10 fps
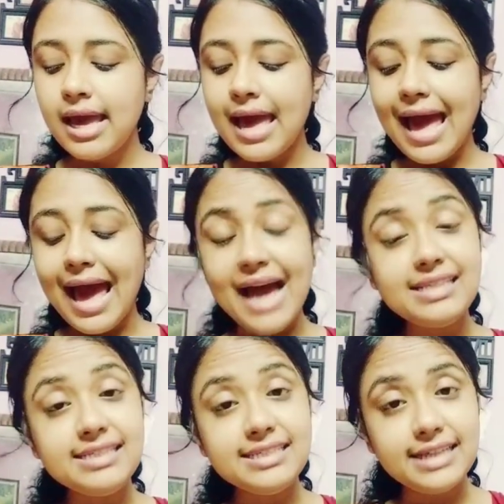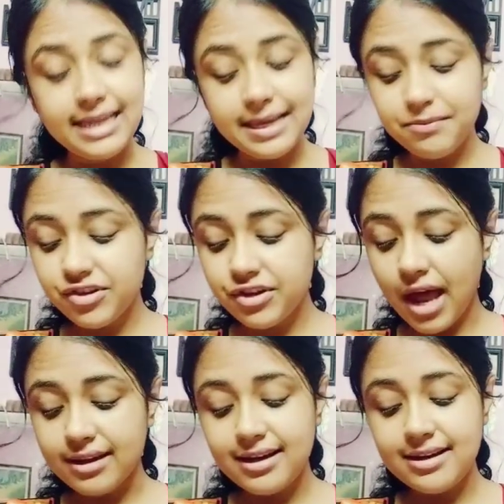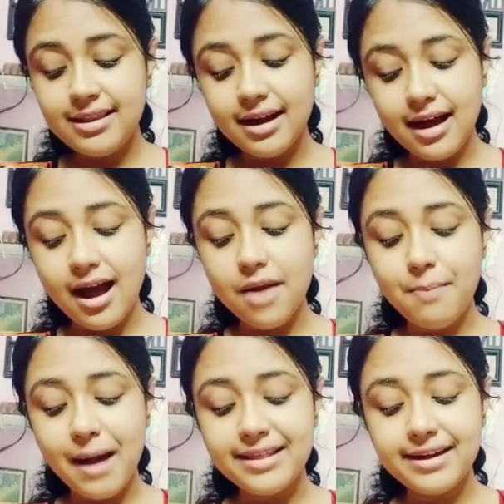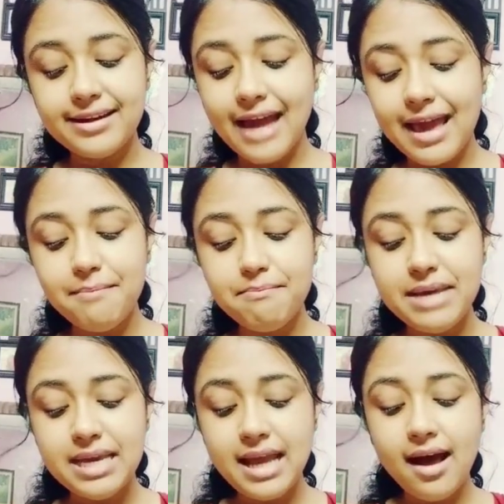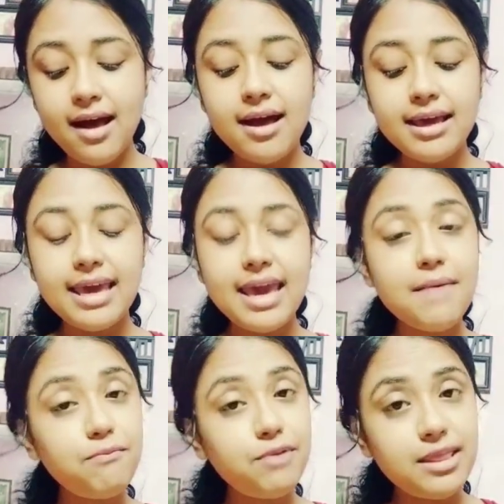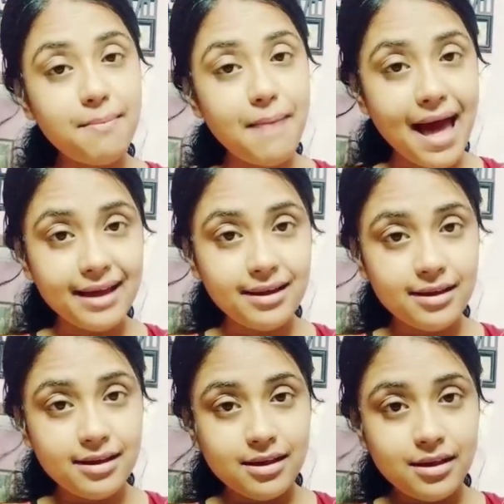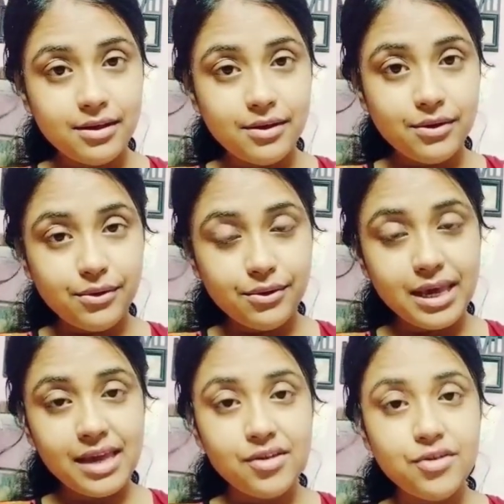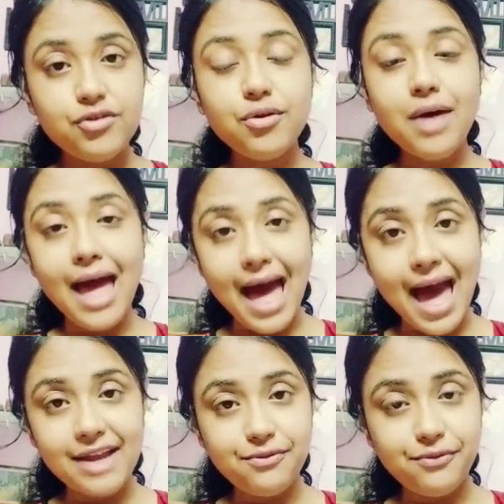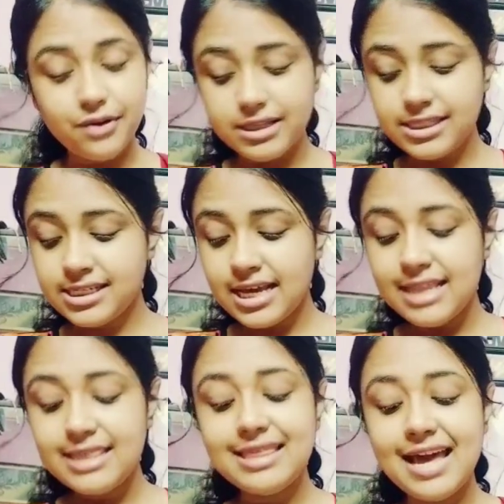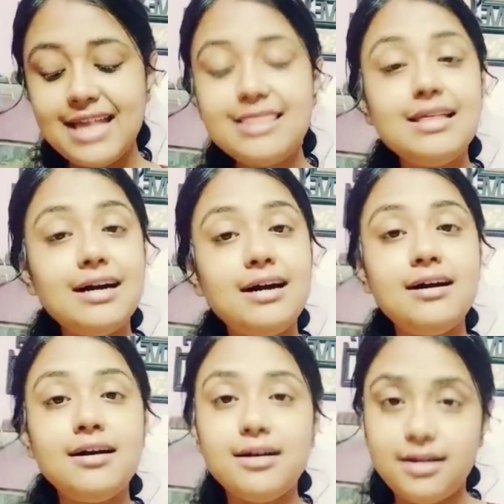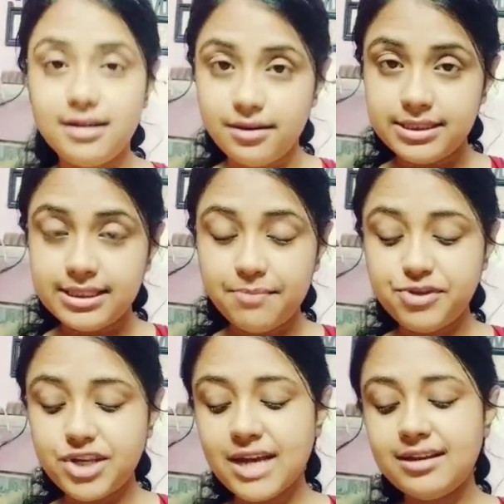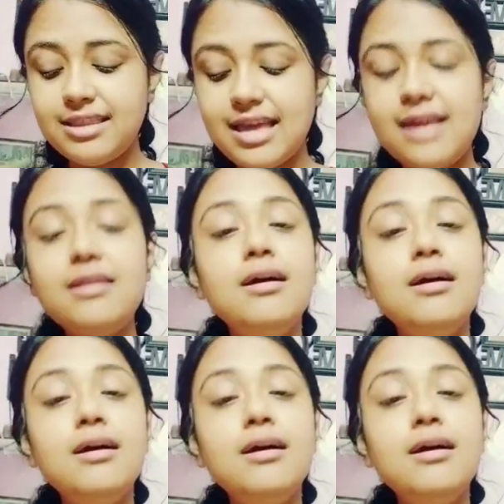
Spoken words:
Had Salim started the car by the time Meena came with the bag? Okay, so had first, then the subject, then